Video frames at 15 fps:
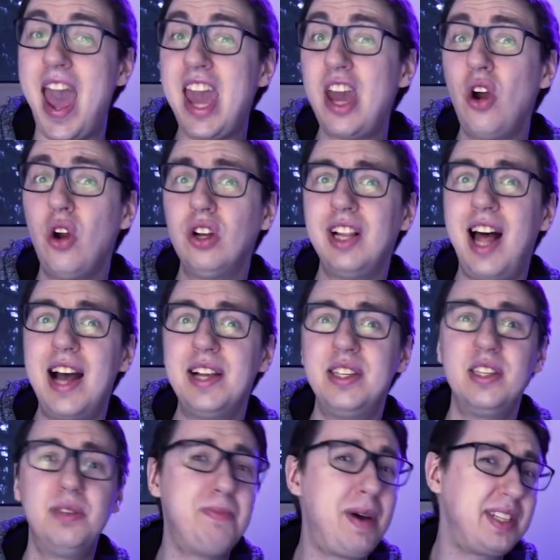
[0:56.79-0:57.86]
AR
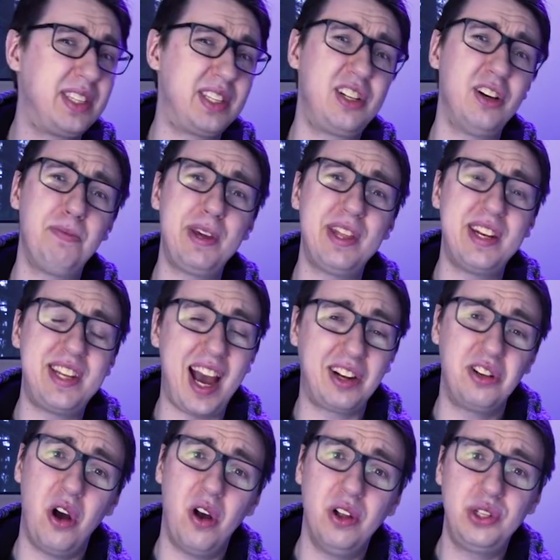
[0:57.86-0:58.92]
glasses might still be the
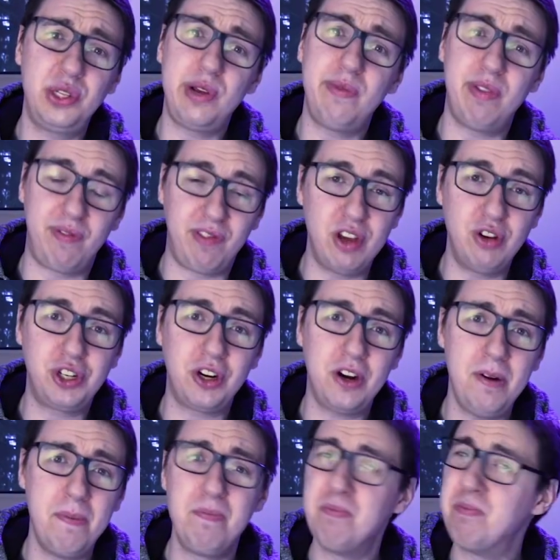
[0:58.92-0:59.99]
technology of the
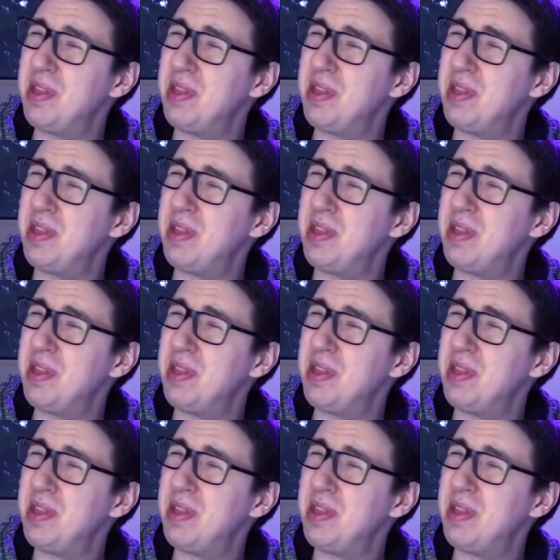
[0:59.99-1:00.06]
future,